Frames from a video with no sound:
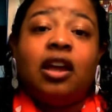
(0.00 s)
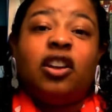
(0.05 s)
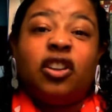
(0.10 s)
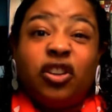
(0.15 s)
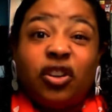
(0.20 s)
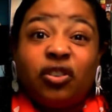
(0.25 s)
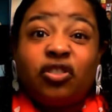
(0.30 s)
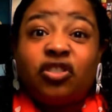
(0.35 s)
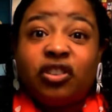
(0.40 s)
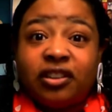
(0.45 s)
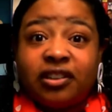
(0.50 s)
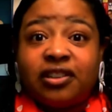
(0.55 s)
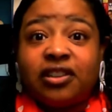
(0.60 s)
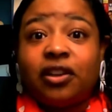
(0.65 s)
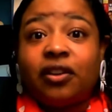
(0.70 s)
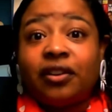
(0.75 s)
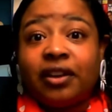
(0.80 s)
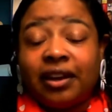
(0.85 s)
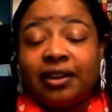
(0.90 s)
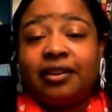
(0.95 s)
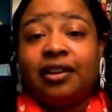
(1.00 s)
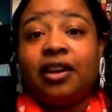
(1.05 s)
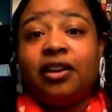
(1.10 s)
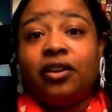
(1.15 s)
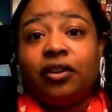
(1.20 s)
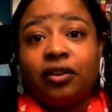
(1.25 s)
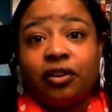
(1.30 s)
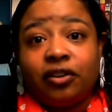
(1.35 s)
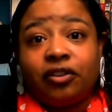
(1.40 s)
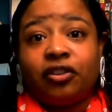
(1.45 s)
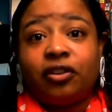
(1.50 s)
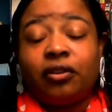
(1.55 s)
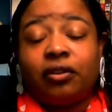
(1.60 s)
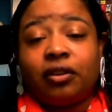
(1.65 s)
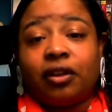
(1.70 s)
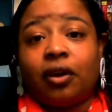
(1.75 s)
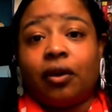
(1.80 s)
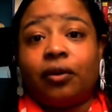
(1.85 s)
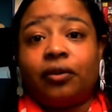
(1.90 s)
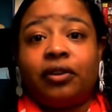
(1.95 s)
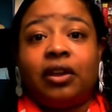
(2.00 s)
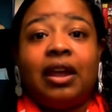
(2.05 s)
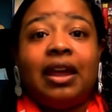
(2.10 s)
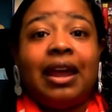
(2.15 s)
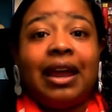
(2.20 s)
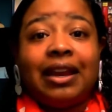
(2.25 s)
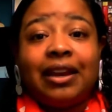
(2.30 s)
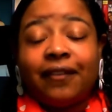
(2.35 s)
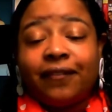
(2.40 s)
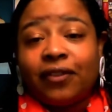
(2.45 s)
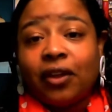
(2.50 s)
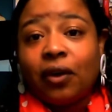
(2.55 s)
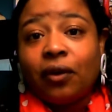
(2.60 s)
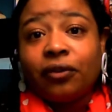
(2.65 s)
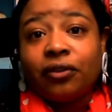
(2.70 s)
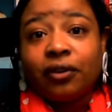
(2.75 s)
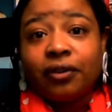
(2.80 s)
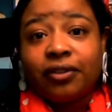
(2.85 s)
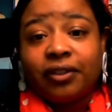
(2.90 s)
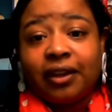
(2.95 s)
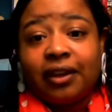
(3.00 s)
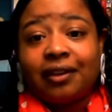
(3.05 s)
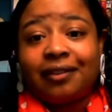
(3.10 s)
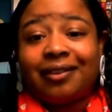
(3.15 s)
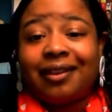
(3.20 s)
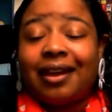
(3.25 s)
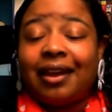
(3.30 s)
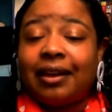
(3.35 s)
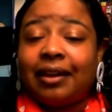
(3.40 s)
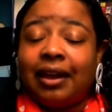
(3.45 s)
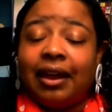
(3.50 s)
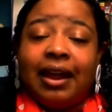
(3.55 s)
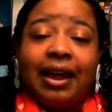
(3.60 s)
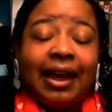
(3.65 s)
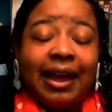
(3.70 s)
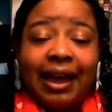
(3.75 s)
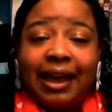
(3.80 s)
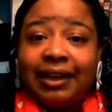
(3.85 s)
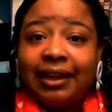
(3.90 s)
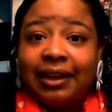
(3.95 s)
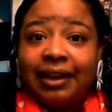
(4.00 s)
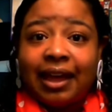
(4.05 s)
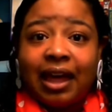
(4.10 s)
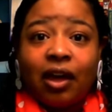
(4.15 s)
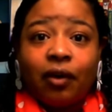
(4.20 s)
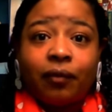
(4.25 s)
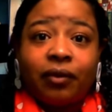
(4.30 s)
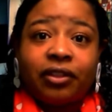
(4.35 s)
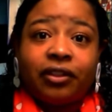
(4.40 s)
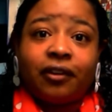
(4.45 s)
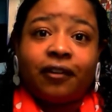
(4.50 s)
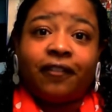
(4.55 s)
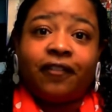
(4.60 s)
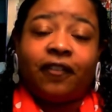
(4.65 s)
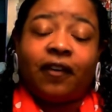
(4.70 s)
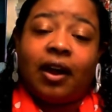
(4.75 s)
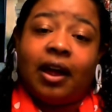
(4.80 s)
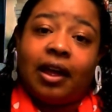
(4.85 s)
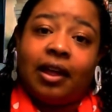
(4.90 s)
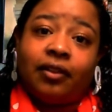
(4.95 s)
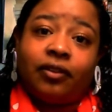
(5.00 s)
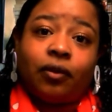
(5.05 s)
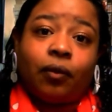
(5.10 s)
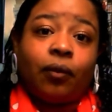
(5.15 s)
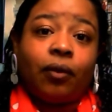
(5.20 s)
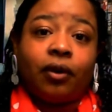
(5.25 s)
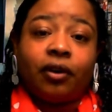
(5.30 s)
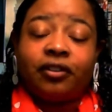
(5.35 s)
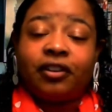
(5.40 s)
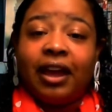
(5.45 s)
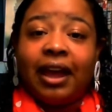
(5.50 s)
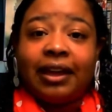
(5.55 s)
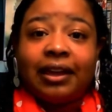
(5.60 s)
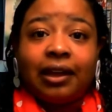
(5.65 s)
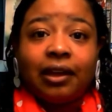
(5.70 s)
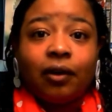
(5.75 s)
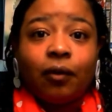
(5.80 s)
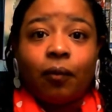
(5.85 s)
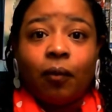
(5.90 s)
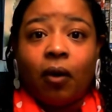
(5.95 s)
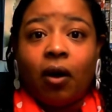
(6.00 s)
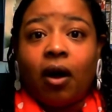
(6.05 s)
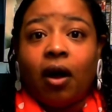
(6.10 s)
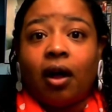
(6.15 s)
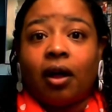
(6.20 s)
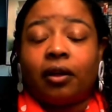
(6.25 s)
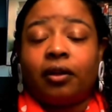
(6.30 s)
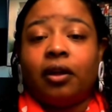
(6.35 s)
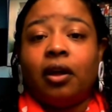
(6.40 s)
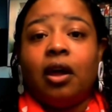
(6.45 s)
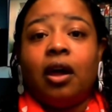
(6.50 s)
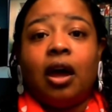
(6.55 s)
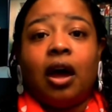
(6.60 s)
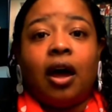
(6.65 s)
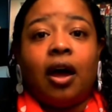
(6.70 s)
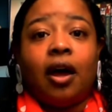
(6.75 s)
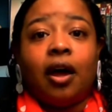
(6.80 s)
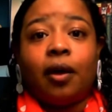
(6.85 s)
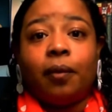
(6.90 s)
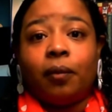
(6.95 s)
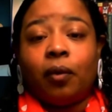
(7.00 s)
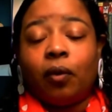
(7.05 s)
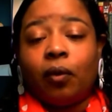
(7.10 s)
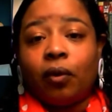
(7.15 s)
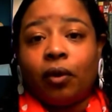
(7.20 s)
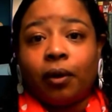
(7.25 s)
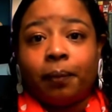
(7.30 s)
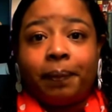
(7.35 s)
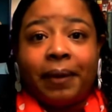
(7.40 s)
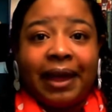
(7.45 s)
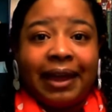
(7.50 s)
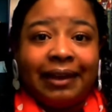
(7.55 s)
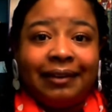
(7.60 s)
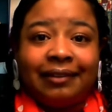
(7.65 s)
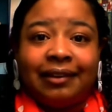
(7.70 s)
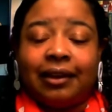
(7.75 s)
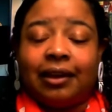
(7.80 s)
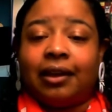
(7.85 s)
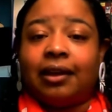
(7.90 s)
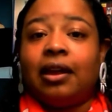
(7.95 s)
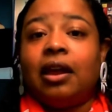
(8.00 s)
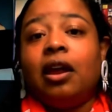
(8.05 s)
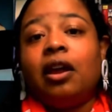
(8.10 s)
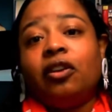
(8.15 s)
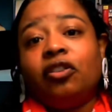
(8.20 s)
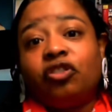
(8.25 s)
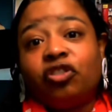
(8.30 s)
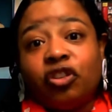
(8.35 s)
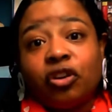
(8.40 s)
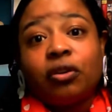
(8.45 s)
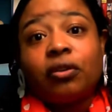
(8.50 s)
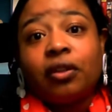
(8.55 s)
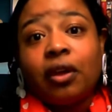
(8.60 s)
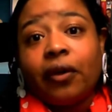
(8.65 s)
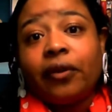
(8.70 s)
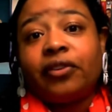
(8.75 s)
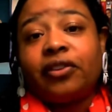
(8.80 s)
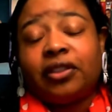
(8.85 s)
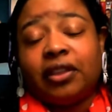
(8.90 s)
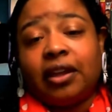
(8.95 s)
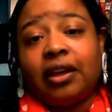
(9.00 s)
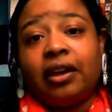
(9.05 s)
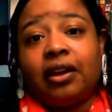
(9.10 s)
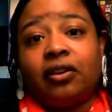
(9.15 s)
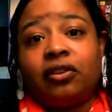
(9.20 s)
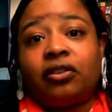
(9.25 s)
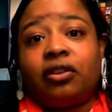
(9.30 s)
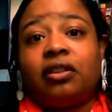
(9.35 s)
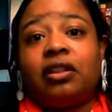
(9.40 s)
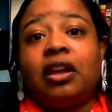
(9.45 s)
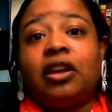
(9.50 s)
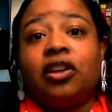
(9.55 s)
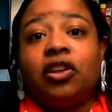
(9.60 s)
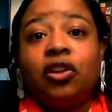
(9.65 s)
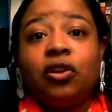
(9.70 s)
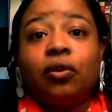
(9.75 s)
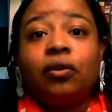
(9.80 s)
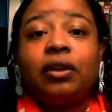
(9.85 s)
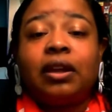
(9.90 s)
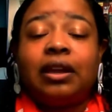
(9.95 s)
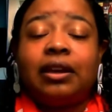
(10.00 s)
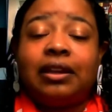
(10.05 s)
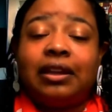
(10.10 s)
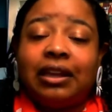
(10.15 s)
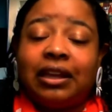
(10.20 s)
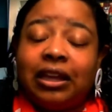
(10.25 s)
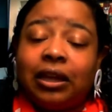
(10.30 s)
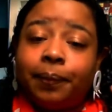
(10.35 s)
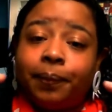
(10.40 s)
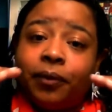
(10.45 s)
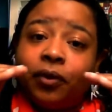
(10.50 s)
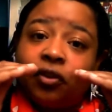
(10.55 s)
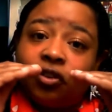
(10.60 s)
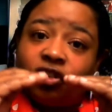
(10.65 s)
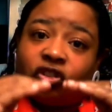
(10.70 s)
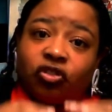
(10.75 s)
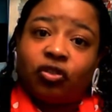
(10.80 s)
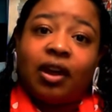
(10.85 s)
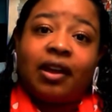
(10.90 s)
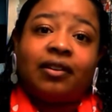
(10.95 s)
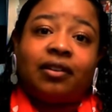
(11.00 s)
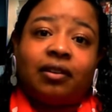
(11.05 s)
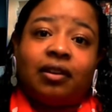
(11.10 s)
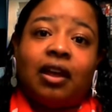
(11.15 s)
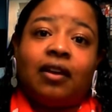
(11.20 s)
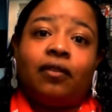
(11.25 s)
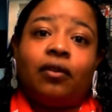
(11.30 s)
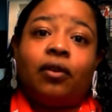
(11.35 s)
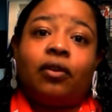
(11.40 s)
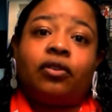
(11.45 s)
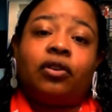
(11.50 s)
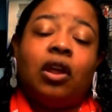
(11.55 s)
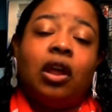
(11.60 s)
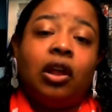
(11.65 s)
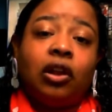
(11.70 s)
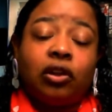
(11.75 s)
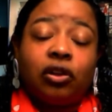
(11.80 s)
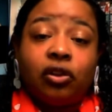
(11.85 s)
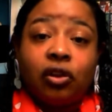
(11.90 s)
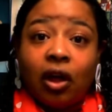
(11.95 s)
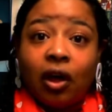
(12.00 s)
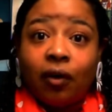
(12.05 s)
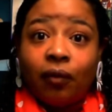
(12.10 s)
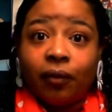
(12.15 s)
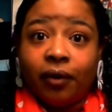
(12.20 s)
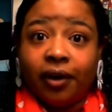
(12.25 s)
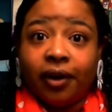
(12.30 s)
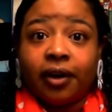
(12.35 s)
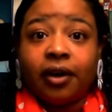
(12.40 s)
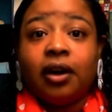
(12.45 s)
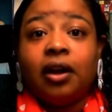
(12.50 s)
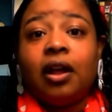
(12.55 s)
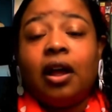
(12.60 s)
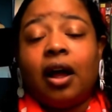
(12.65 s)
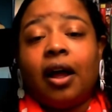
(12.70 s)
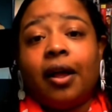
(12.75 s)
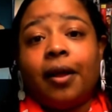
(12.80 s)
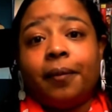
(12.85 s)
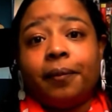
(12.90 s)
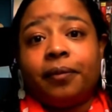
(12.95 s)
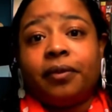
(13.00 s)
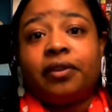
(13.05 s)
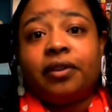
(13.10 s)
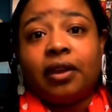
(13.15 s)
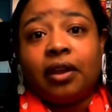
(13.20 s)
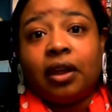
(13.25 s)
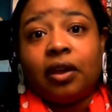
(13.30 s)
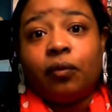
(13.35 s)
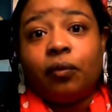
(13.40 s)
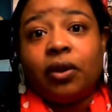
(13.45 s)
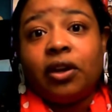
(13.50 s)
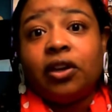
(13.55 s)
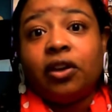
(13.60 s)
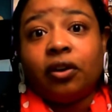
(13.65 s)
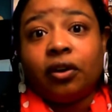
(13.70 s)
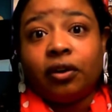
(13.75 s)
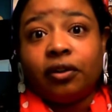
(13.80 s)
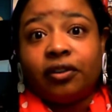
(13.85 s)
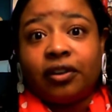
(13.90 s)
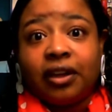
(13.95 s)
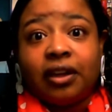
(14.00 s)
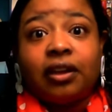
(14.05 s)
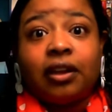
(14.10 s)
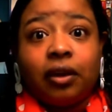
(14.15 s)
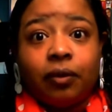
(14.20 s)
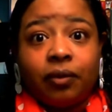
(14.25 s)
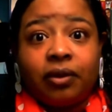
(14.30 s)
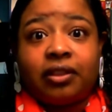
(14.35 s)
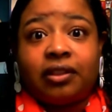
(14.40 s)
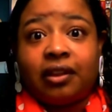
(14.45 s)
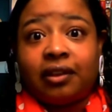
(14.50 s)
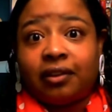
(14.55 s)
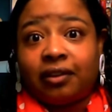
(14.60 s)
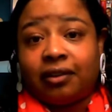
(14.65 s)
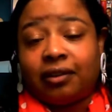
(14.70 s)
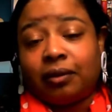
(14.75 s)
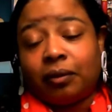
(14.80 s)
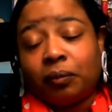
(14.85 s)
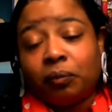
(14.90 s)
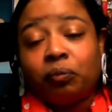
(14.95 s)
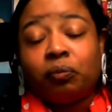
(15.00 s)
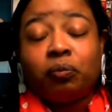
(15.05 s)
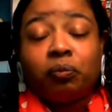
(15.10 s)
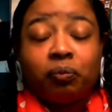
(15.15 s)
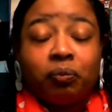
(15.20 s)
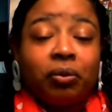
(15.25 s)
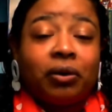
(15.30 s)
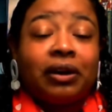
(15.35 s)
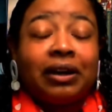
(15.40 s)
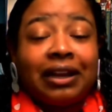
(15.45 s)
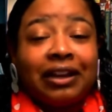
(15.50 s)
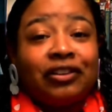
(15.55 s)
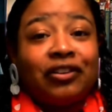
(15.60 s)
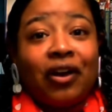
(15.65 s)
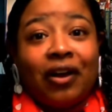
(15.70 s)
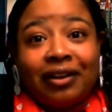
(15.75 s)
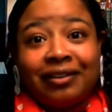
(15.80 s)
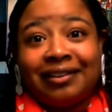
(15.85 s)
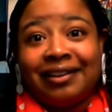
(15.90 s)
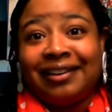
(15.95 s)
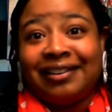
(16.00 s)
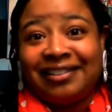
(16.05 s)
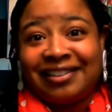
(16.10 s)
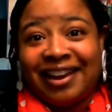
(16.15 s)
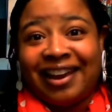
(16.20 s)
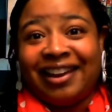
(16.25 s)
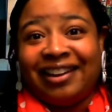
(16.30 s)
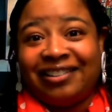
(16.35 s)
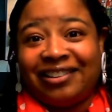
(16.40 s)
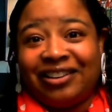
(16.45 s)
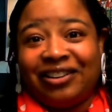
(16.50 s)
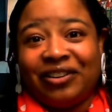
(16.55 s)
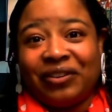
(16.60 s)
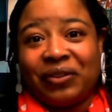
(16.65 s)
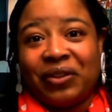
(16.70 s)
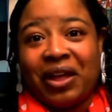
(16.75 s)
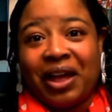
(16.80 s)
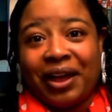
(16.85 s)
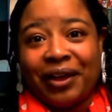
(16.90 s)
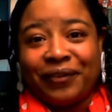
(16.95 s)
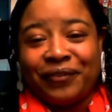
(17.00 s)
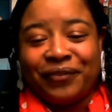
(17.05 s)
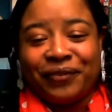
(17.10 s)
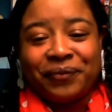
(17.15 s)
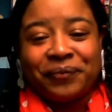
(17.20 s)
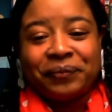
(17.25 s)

You should still continue to do those. And if those are things like hanging out with your friends, or taking a walk, or painting, do those things so that you can keep your stress levels lower, and when you're dealing with this pretty daunting change in your life.